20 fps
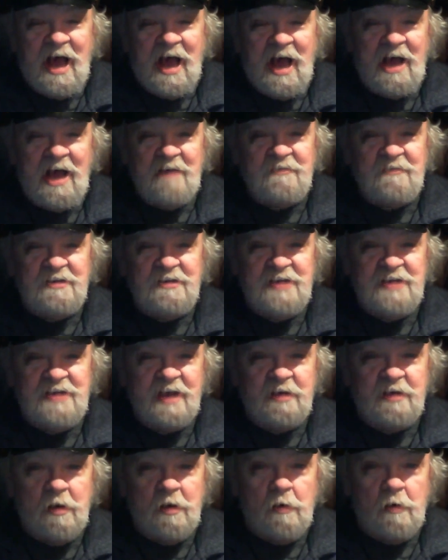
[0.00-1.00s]
I've
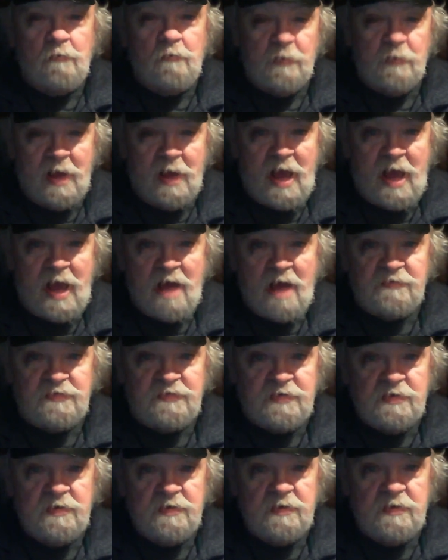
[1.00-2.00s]
decided to go for
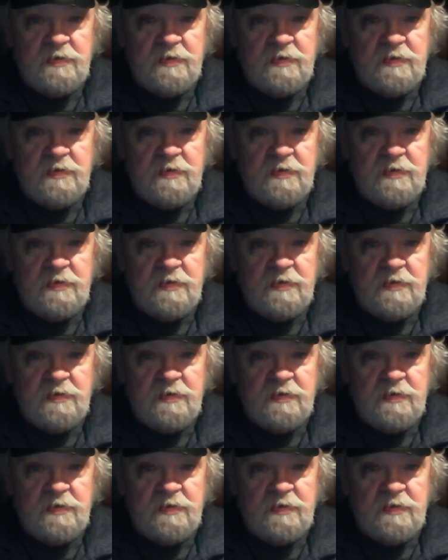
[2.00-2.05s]
laughs